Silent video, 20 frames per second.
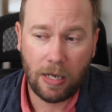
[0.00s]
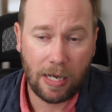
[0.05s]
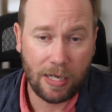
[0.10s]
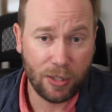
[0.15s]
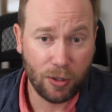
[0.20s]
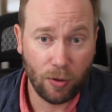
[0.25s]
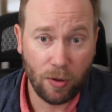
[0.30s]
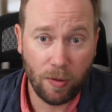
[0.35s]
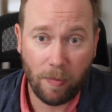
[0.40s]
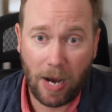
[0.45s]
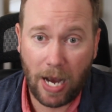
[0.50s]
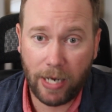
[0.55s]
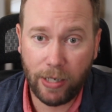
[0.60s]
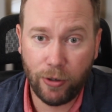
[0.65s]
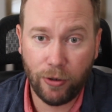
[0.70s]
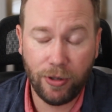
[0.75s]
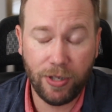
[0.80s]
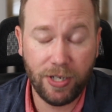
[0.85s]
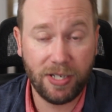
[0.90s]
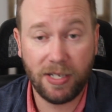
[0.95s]
a
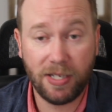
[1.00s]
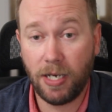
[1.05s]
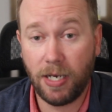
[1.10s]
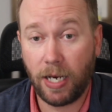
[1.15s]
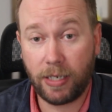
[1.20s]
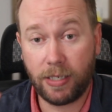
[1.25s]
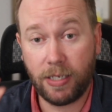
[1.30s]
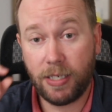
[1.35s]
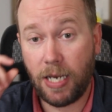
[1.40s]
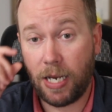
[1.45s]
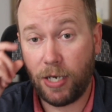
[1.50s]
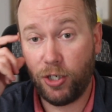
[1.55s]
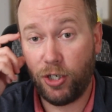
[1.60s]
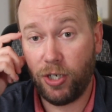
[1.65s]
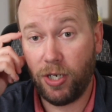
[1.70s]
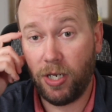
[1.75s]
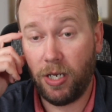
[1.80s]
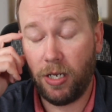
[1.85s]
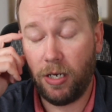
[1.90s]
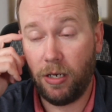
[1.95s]
reminder, this is an
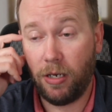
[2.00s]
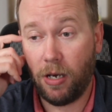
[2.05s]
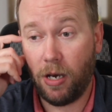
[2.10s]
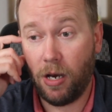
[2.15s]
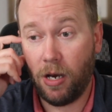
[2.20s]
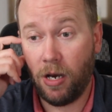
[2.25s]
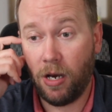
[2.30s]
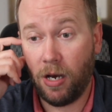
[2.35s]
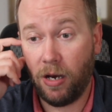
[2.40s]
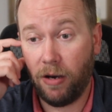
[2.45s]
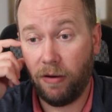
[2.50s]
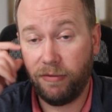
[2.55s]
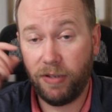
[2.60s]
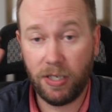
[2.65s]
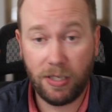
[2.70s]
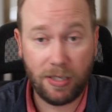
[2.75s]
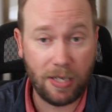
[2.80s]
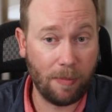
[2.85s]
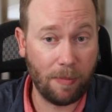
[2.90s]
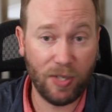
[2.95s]
extension of
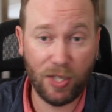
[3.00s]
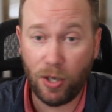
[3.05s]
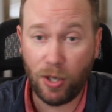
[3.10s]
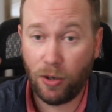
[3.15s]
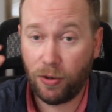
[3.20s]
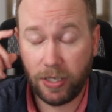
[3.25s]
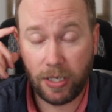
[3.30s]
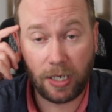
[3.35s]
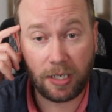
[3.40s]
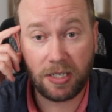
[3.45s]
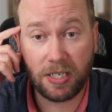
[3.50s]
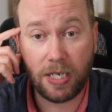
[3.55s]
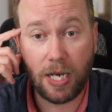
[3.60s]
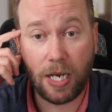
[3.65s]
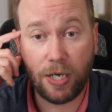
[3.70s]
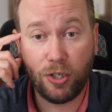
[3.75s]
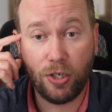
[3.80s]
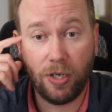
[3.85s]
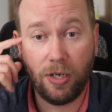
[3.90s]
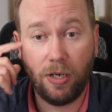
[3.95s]
this episode is an
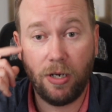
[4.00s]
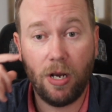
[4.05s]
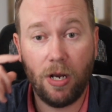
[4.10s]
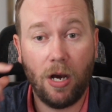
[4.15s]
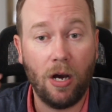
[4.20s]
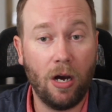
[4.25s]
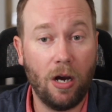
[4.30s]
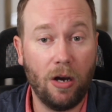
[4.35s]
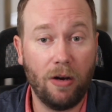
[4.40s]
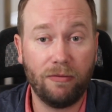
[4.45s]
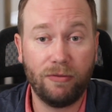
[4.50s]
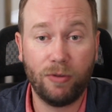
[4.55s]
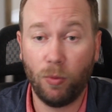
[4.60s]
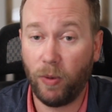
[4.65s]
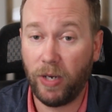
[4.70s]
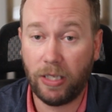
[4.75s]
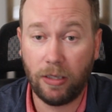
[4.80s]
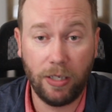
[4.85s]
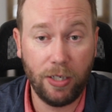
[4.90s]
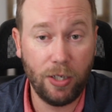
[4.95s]
extension of the
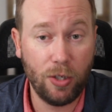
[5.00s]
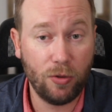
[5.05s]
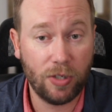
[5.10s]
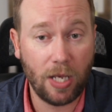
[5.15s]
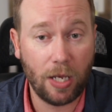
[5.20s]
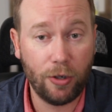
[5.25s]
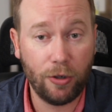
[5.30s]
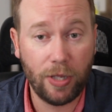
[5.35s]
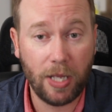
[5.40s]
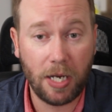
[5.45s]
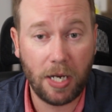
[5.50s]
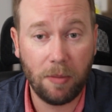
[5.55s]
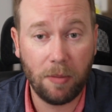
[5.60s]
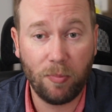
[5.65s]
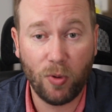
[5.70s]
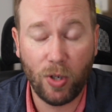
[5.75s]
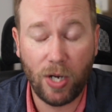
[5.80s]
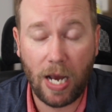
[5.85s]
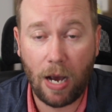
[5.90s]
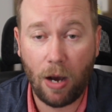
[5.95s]
weekly newsletter that I
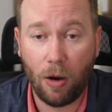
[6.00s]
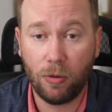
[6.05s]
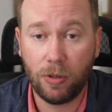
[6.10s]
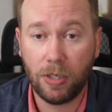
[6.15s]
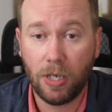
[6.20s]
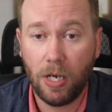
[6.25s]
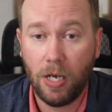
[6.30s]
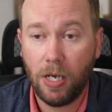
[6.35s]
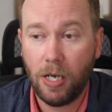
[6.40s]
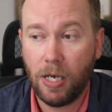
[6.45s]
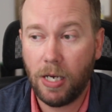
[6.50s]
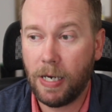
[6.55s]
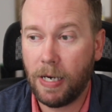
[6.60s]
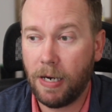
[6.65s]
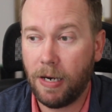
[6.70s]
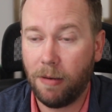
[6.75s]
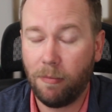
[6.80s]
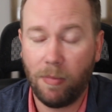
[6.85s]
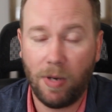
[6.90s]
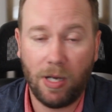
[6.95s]
put out.
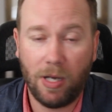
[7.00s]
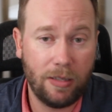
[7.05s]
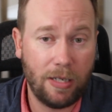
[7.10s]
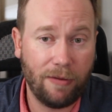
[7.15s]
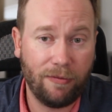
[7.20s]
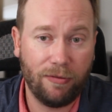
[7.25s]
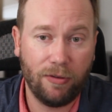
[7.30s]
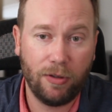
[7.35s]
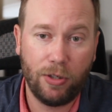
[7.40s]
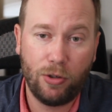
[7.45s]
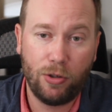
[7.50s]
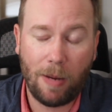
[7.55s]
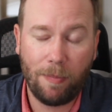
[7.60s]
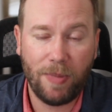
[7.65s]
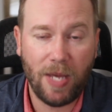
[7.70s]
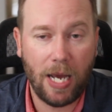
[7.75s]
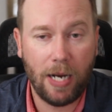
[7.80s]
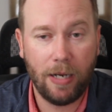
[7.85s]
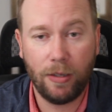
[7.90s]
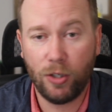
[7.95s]
I'll definitely drop
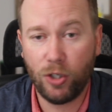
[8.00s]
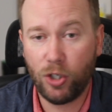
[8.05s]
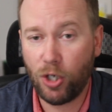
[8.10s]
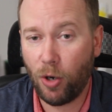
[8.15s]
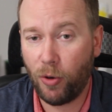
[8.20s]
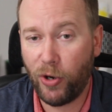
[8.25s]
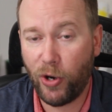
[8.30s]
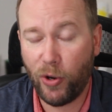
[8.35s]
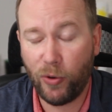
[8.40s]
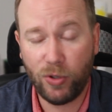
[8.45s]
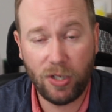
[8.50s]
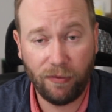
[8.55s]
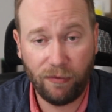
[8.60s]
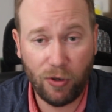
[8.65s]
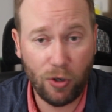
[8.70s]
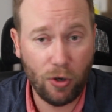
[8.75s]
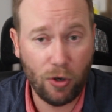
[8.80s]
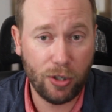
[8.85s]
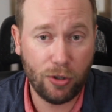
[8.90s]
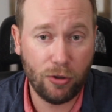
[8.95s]
that in the show notes if
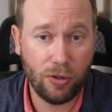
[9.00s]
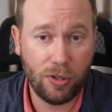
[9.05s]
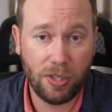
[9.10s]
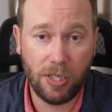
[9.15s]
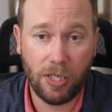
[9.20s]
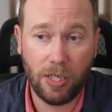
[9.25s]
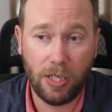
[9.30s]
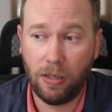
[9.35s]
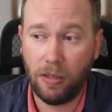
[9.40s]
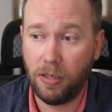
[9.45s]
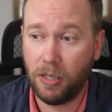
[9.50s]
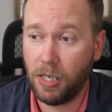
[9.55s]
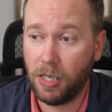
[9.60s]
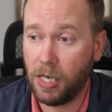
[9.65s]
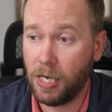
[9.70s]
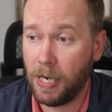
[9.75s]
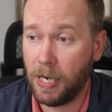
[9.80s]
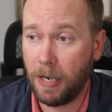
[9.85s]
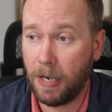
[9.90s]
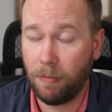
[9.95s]
you're interested.
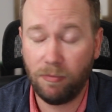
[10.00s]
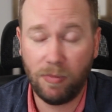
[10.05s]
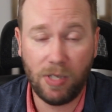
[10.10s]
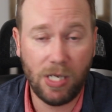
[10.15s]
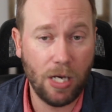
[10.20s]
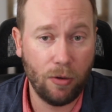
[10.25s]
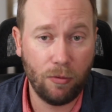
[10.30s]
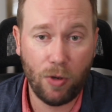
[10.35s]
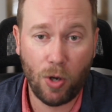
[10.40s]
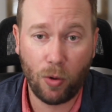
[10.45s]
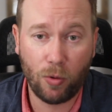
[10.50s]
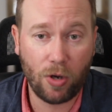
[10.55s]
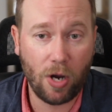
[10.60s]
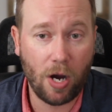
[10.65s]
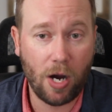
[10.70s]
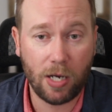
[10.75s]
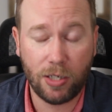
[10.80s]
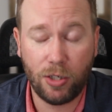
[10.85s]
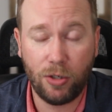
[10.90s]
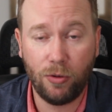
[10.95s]
No
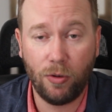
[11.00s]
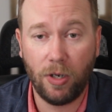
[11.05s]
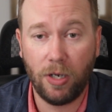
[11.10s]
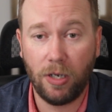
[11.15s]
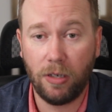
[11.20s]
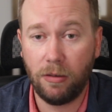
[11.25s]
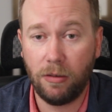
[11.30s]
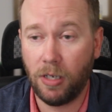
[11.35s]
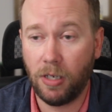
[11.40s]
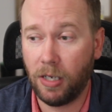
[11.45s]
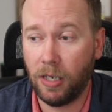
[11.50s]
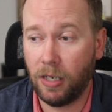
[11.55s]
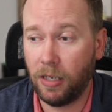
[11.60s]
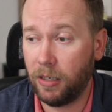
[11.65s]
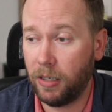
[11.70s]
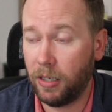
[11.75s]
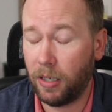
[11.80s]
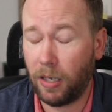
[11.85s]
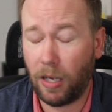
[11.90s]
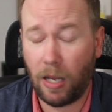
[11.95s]
cost to it.
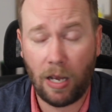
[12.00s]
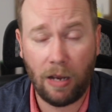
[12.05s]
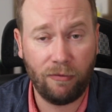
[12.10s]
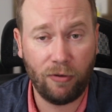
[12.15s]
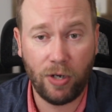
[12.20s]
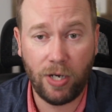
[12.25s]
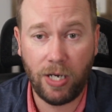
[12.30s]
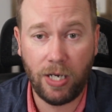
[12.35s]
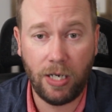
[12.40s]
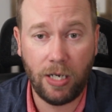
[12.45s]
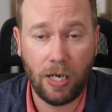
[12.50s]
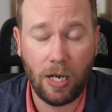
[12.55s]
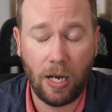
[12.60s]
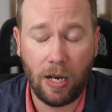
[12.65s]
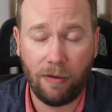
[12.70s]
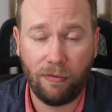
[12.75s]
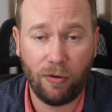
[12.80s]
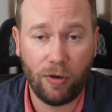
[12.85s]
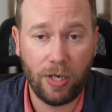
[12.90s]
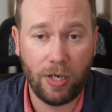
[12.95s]

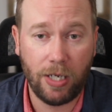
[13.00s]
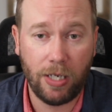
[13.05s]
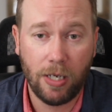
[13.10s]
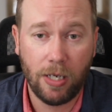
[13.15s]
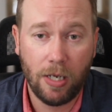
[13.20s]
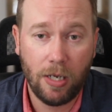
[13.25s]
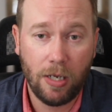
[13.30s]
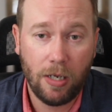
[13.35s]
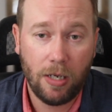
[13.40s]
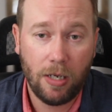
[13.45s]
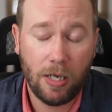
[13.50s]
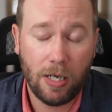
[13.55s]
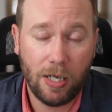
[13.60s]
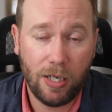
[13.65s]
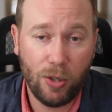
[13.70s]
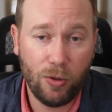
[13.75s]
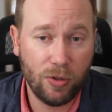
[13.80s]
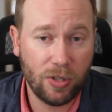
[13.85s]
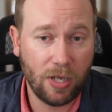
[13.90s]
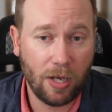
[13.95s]
Every
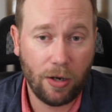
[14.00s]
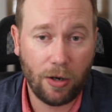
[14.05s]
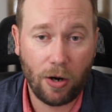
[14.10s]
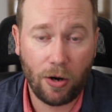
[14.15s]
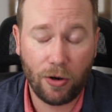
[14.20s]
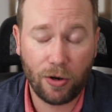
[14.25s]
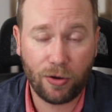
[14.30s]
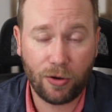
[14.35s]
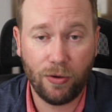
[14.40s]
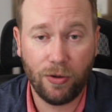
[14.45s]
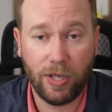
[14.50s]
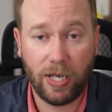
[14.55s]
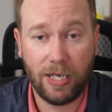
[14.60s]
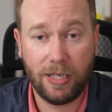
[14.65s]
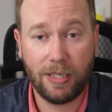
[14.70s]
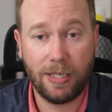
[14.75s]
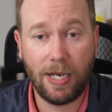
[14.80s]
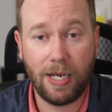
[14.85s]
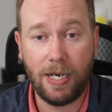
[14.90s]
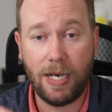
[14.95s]
newsletter article that I
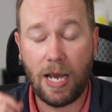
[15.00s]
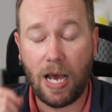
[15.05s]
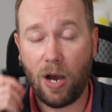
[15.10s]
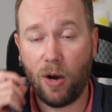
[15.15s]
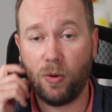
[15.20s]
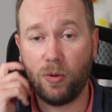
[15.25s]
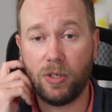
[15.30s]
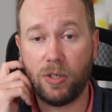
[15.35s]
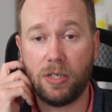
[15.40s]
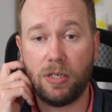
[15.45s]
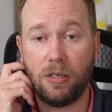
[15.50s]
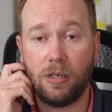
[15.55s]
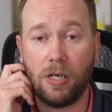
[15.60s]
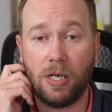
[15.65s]
send out